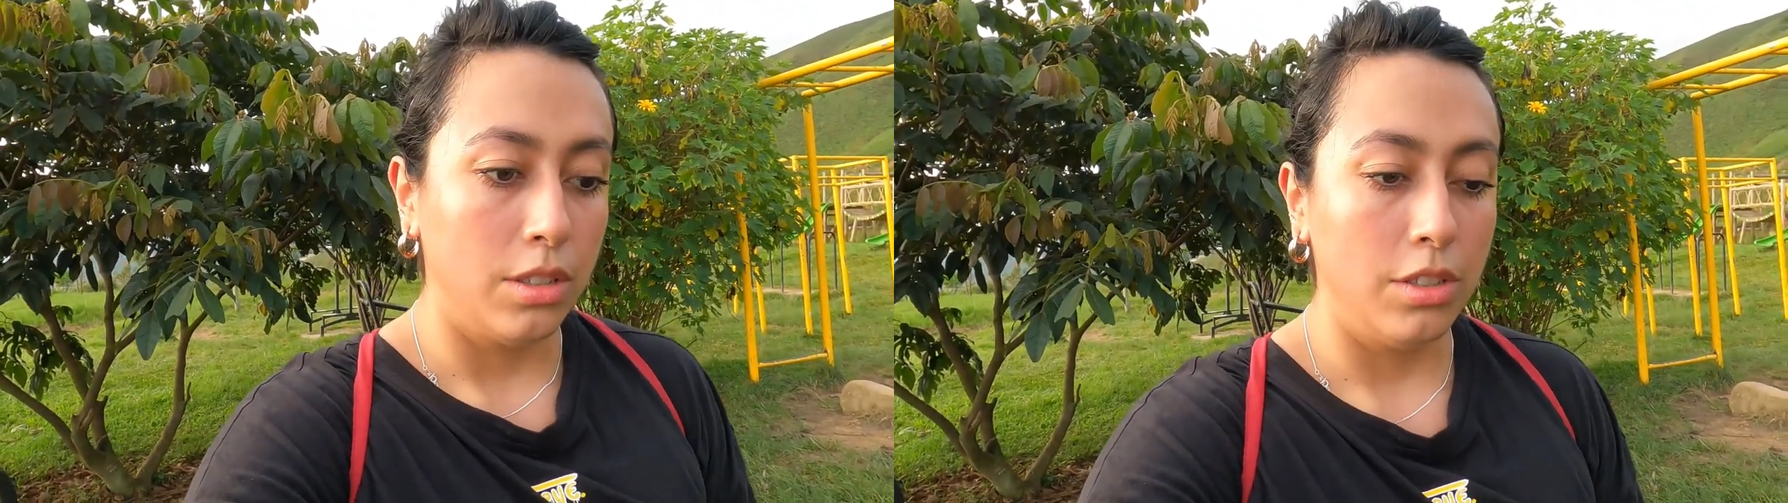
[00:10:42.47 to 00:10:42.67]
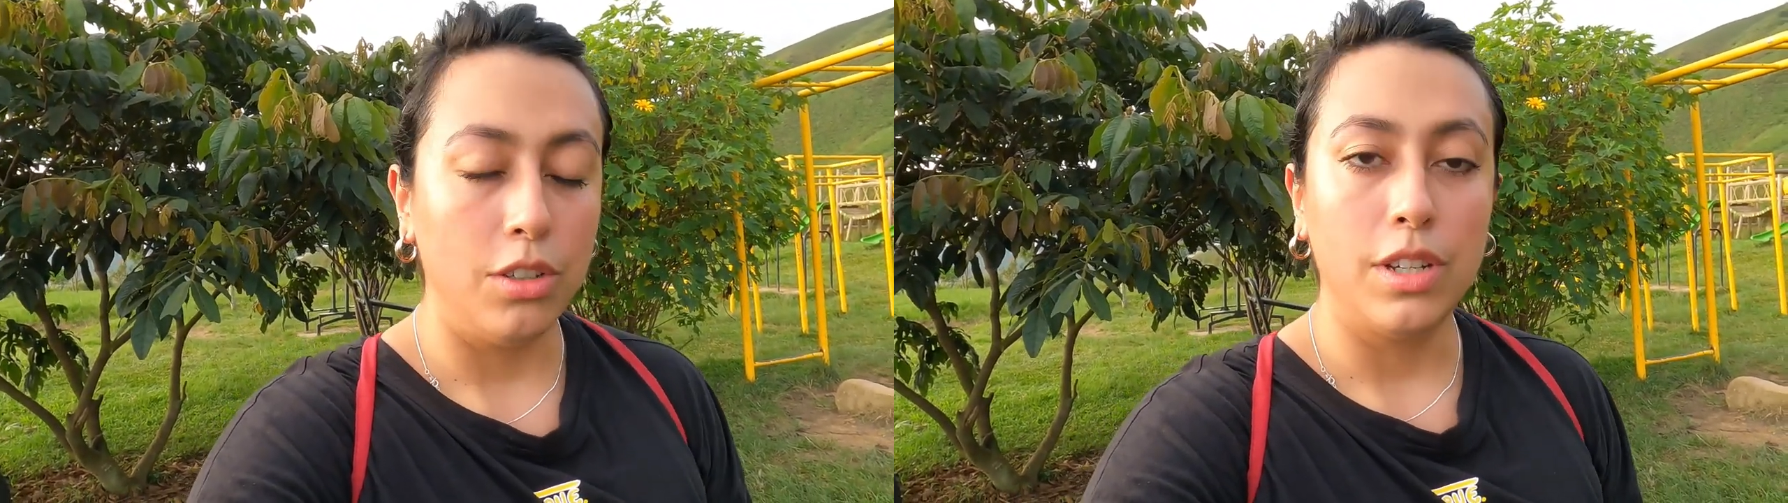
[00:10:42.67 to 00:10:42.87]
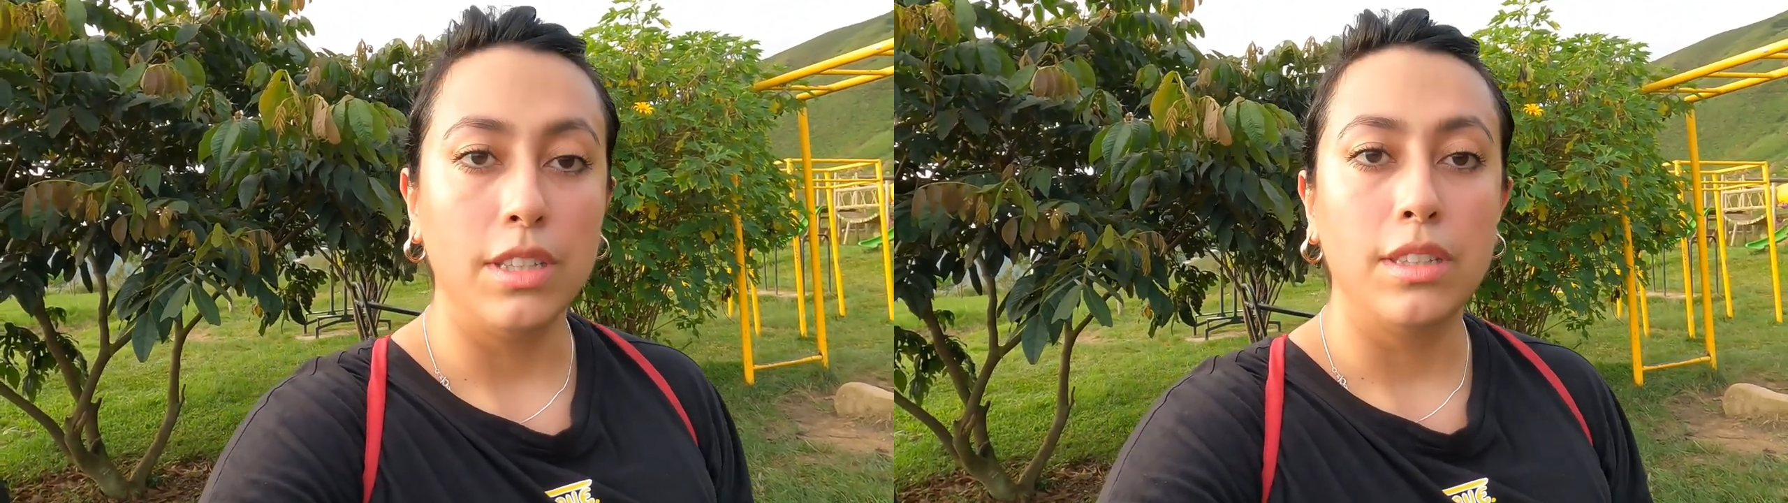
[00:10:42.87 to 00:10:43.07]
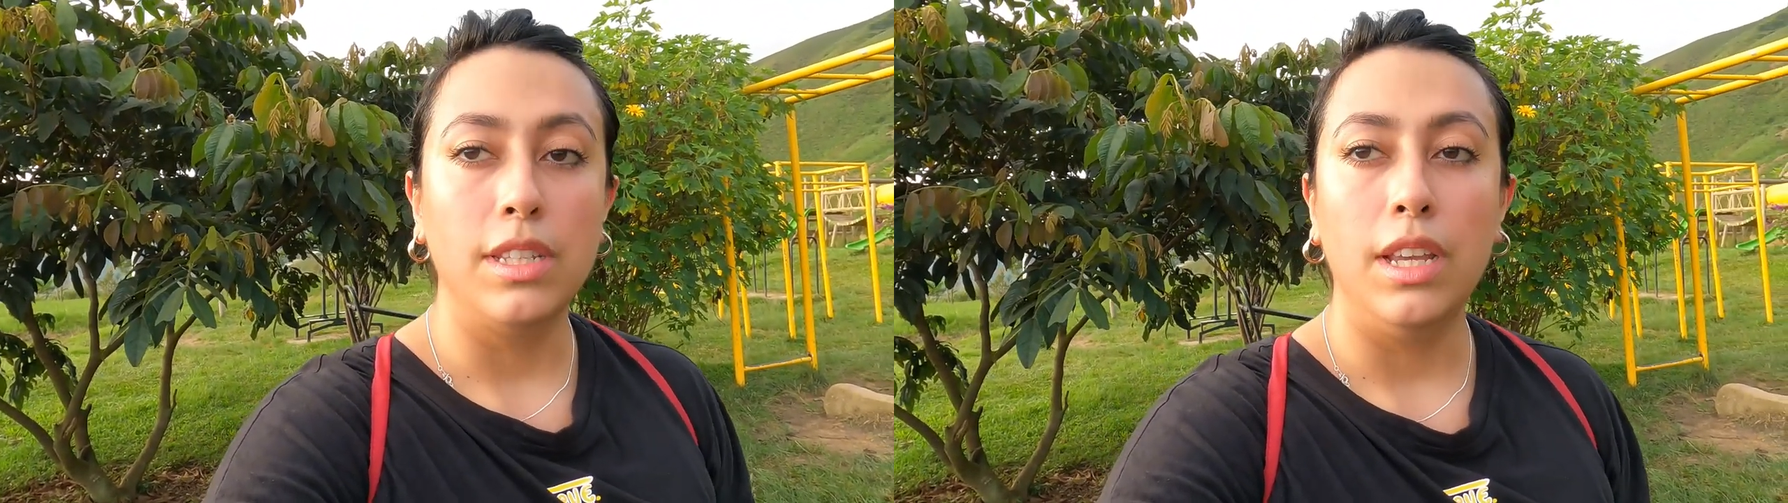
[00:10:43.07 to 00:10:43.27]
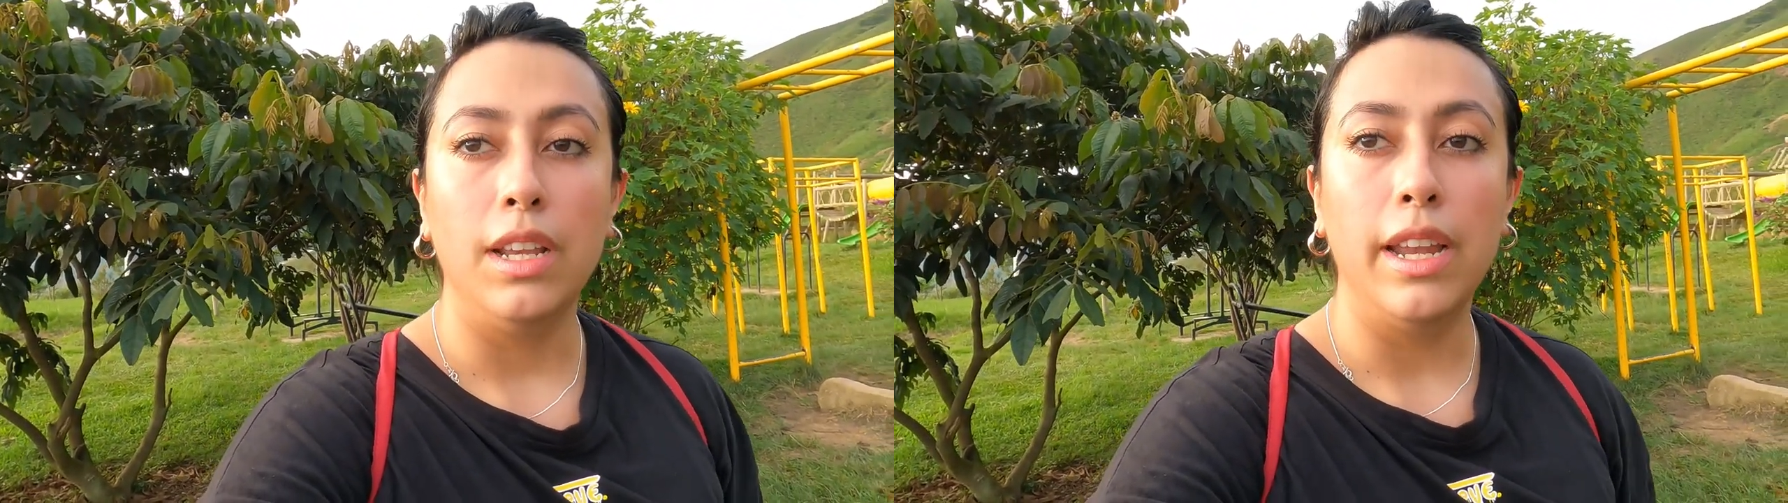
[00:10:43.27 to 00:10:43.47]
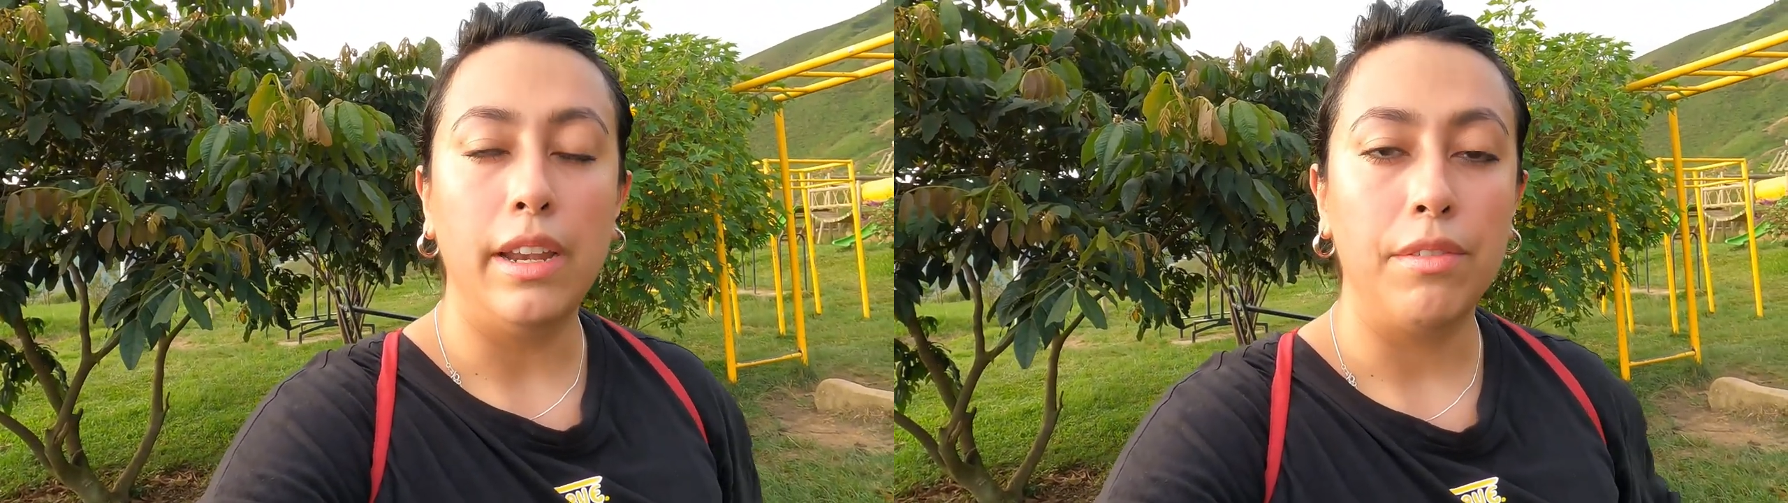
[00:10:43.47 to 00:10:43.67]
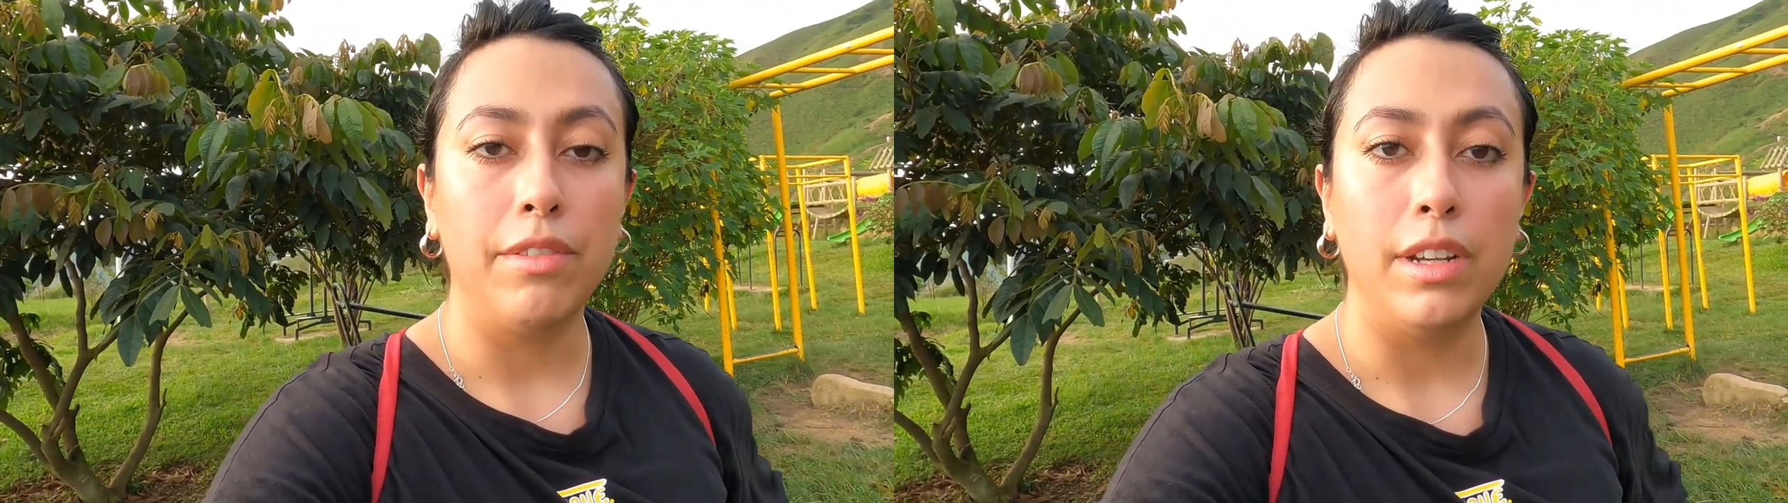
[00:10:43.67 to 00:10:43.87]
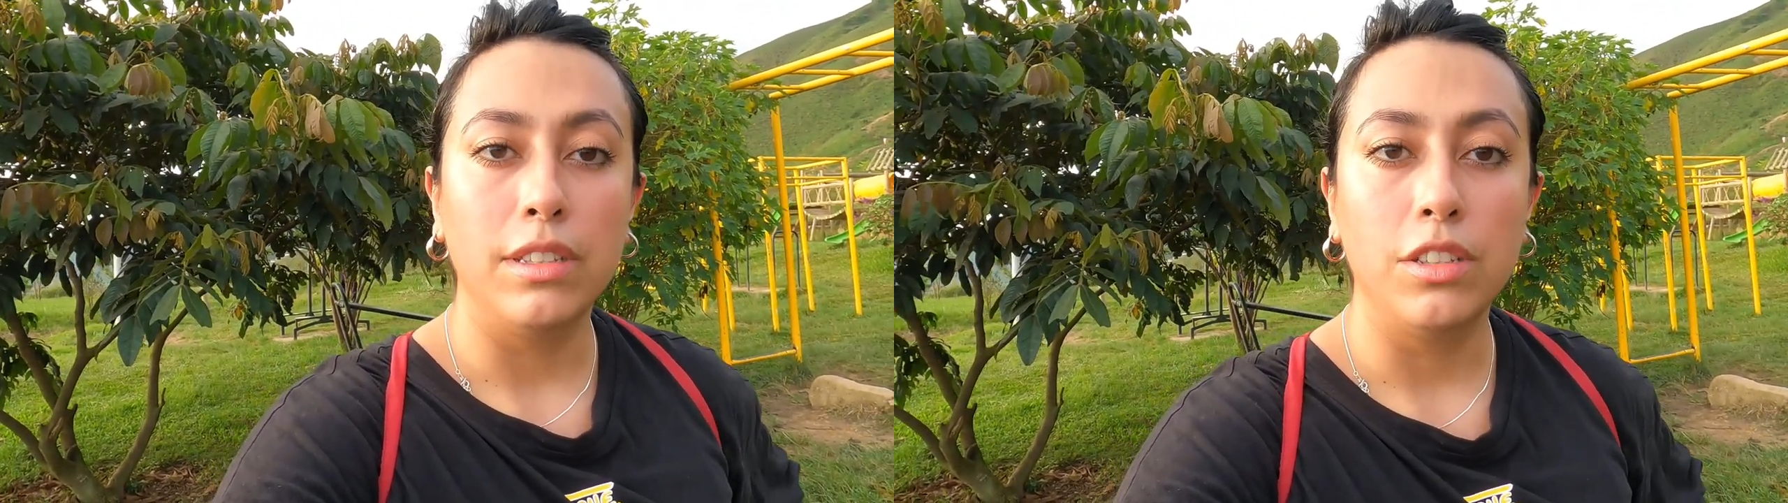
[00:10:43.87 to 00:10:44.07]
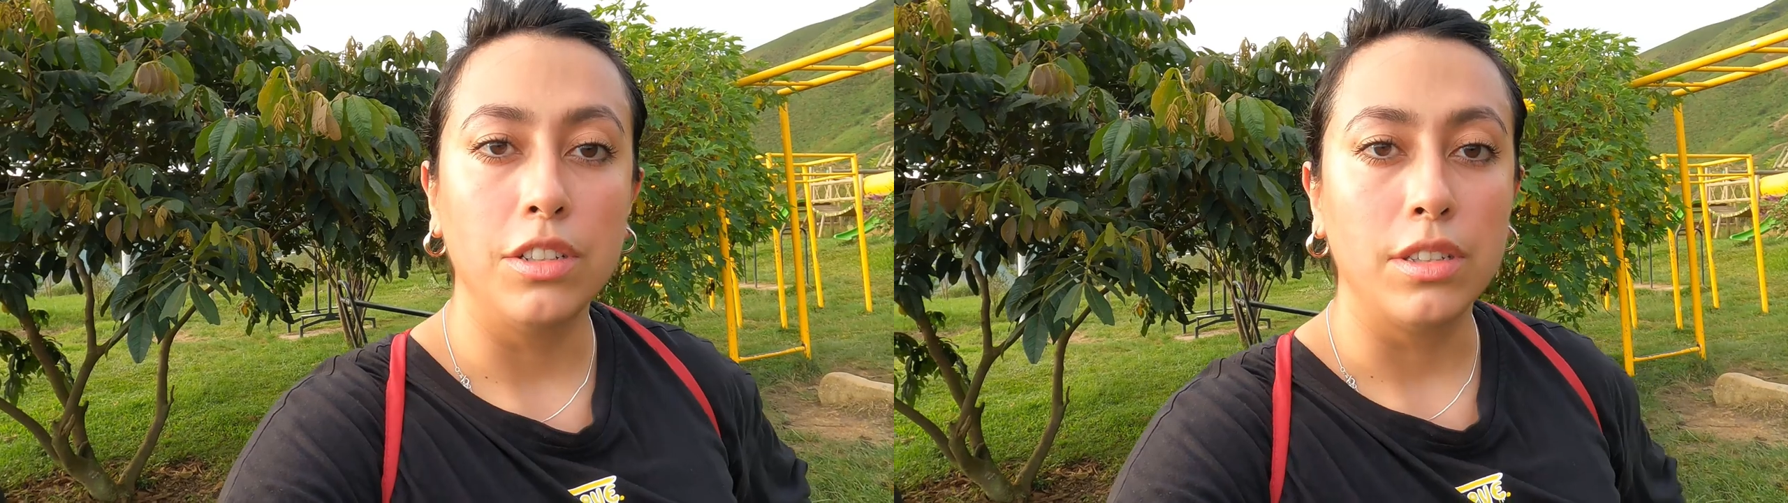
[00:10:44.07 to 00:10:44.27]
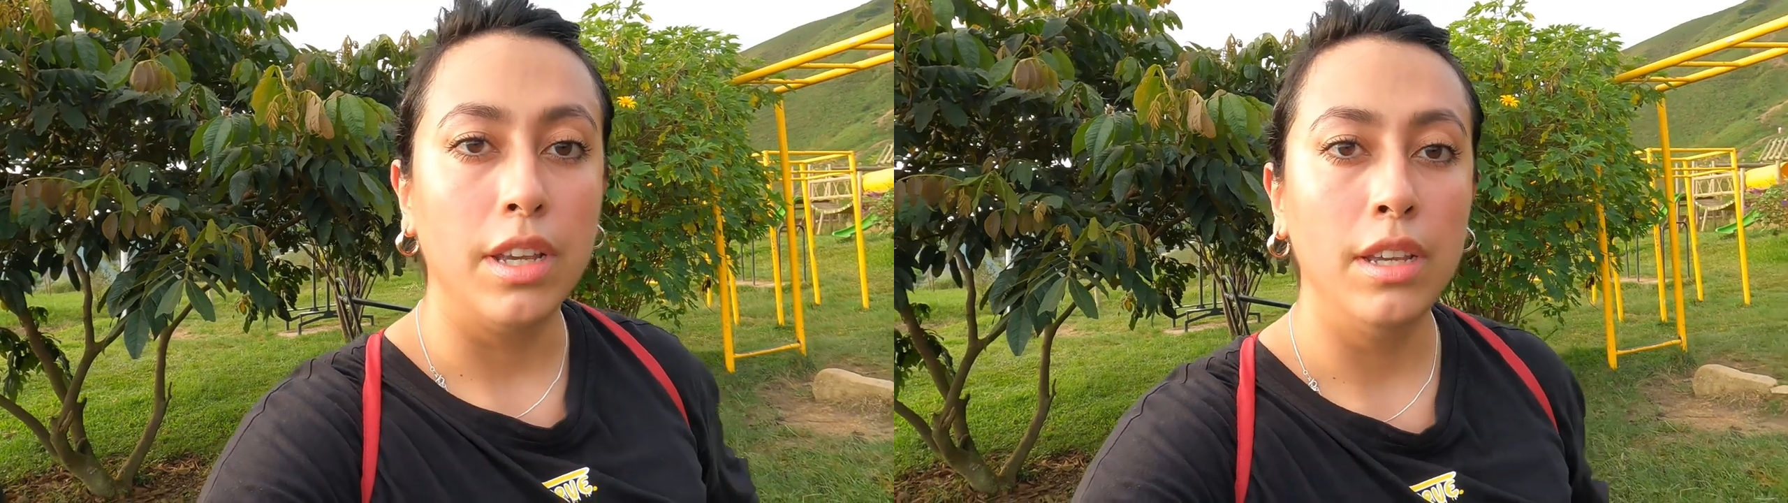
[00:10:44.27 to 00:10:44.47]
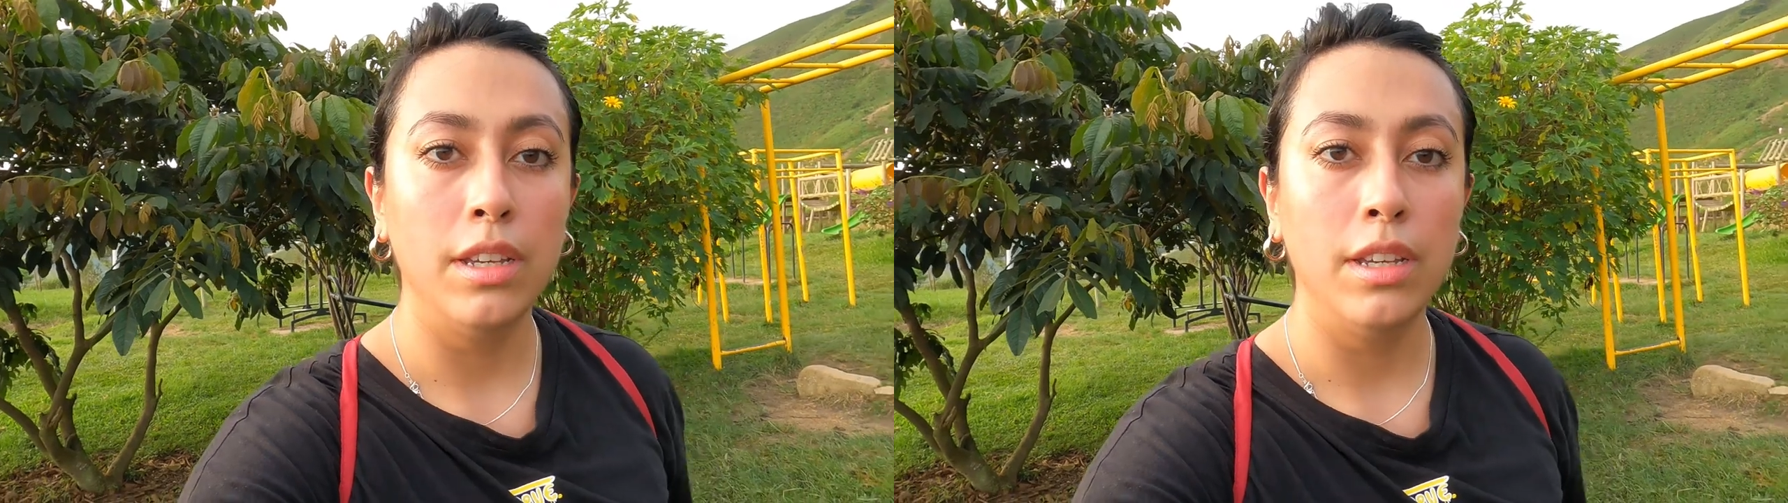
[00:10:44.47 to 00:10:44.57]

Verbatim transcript: so you can see not everybody's just